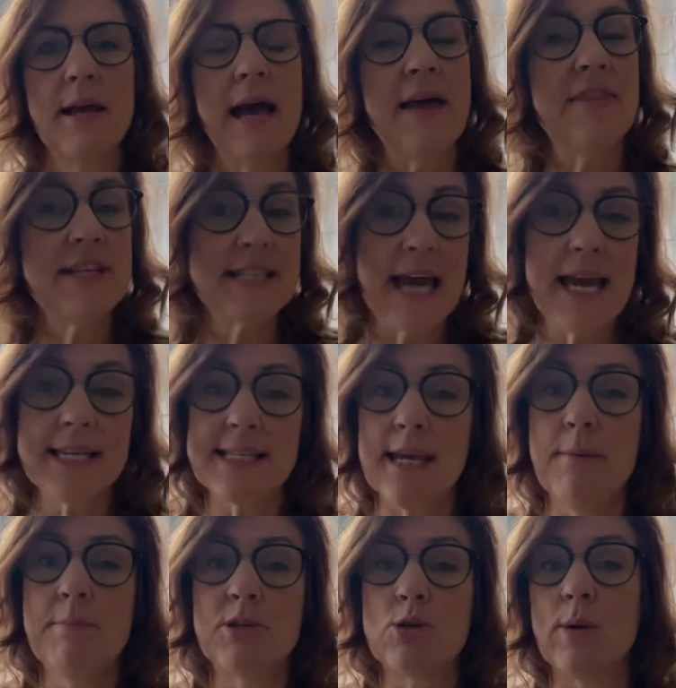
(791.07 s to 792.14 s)
And the text
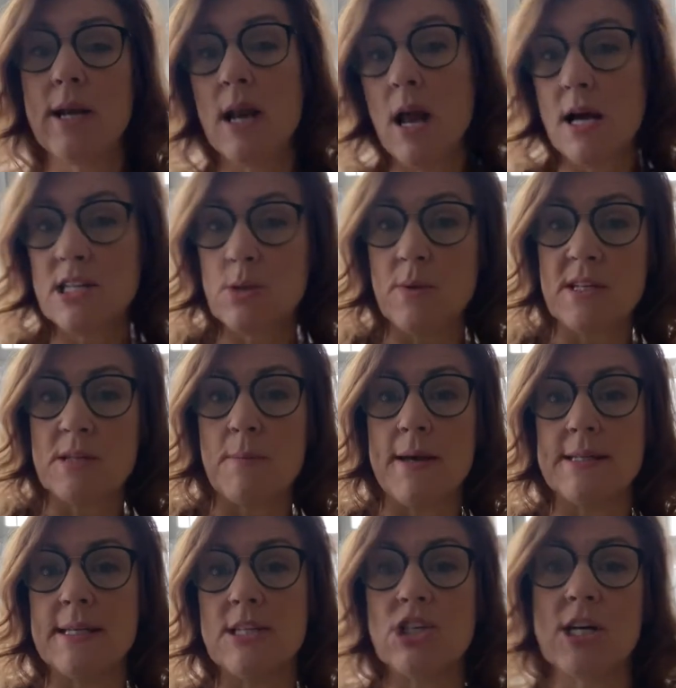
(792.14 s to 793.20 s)
in between last week's
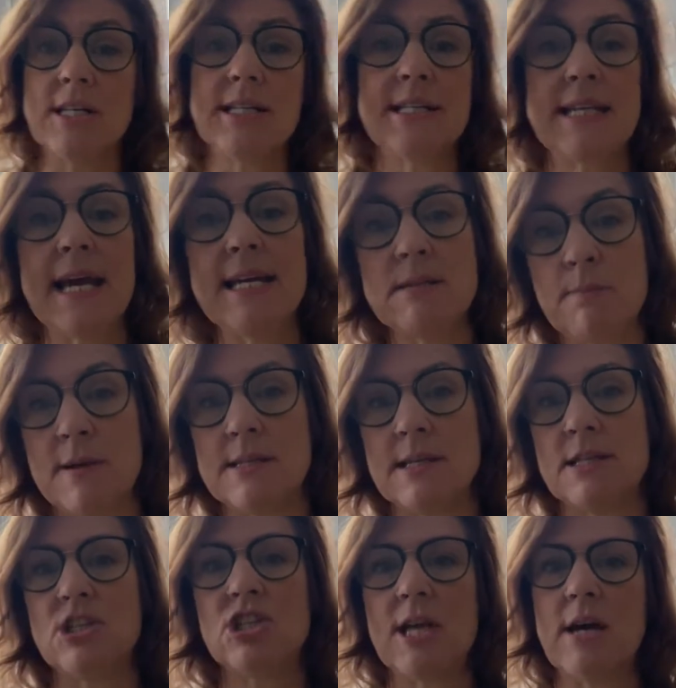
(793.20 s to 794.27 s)
message and today's
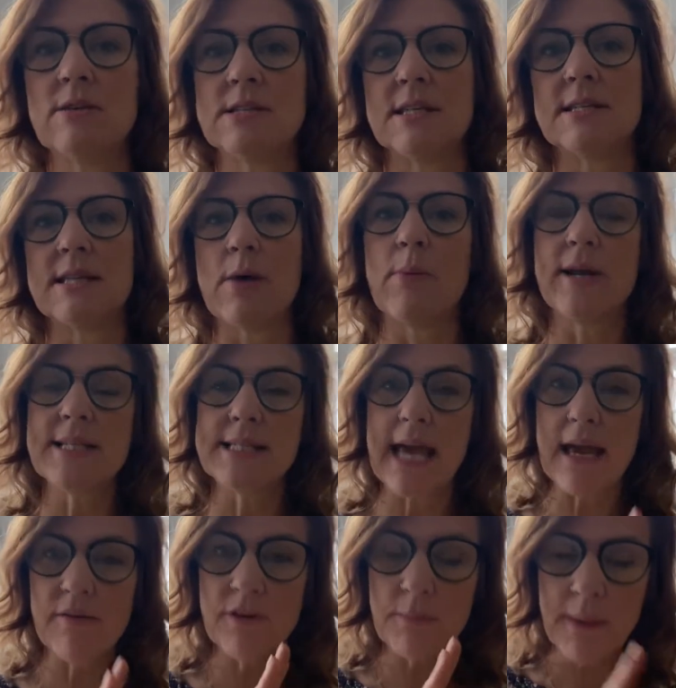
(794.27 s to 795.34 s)
message tells us that when
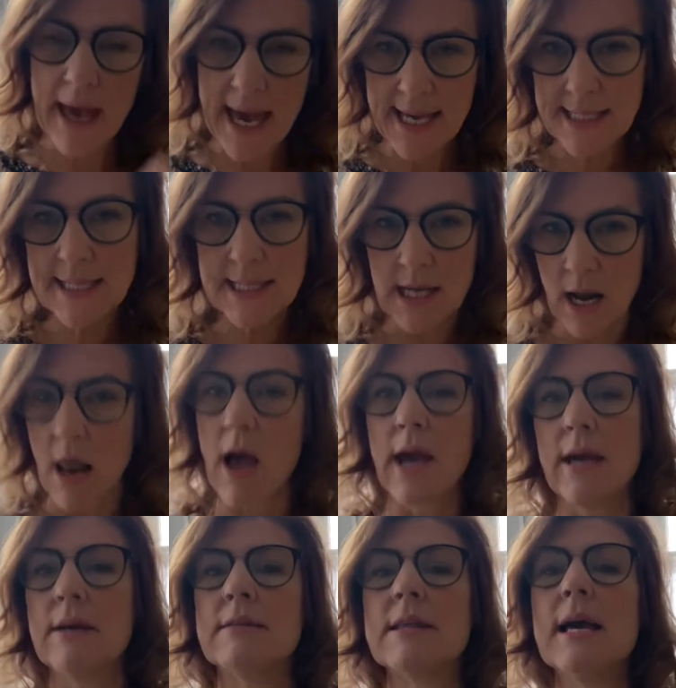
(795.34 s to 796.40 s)
David beheaded
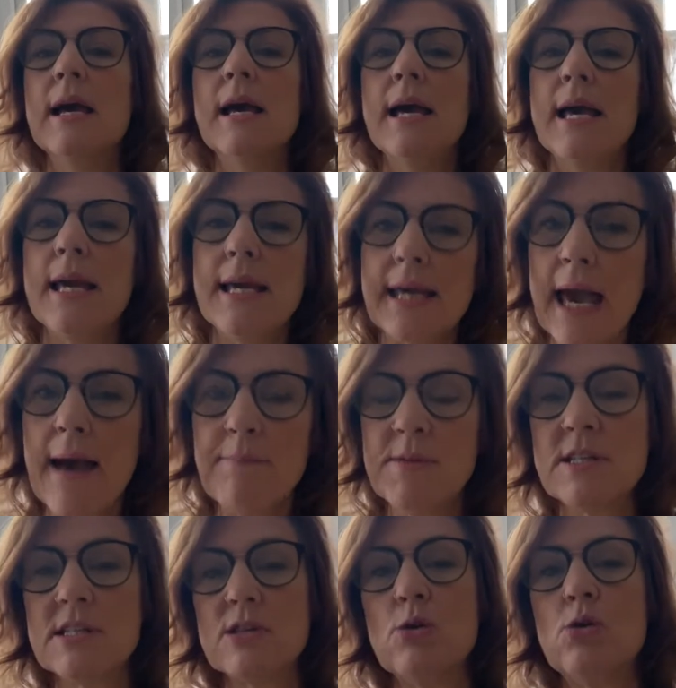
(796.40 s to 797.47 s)
Goliath, he kept
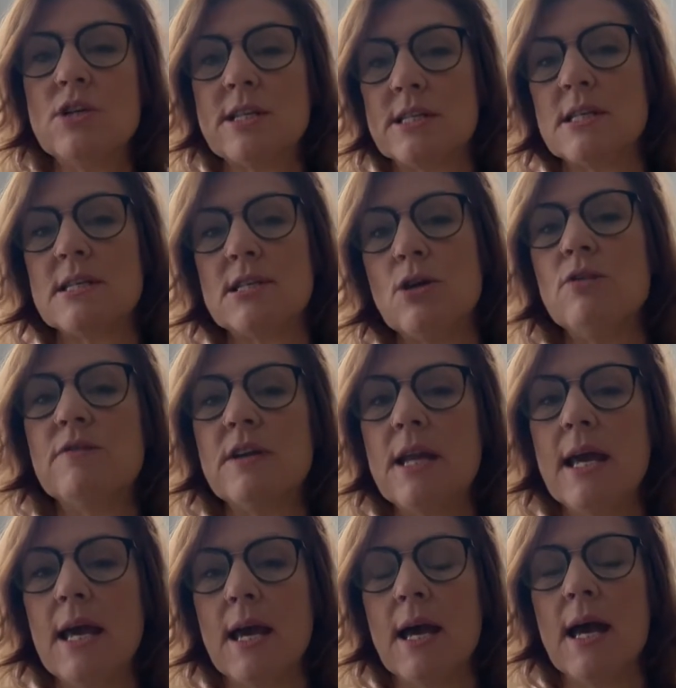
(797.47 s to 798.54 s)
the sword as a
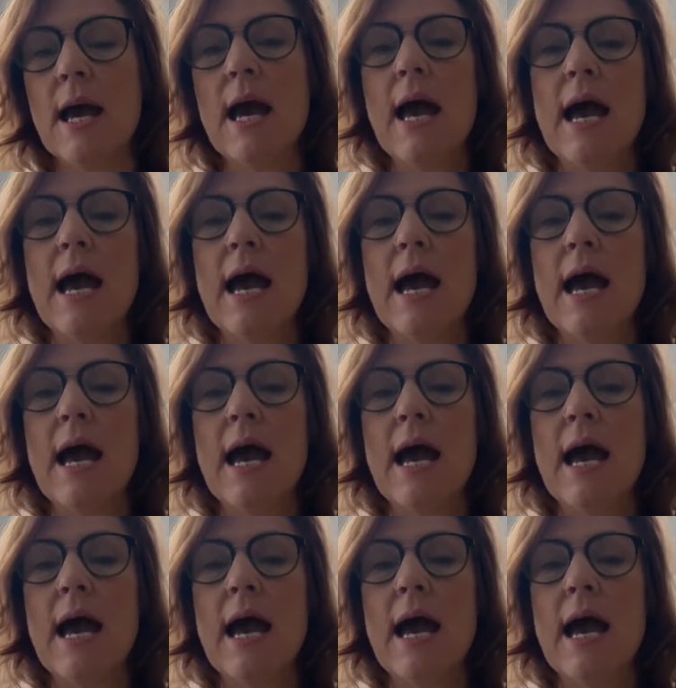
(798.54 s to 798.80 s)
souvenir.